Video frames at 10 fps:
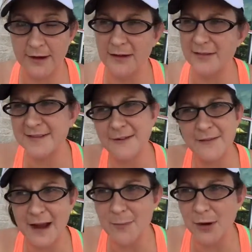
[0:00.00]
And it was stuff
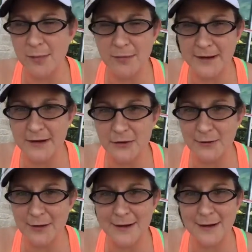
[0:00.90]
that I probably knew
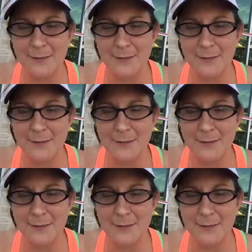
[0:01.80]
already.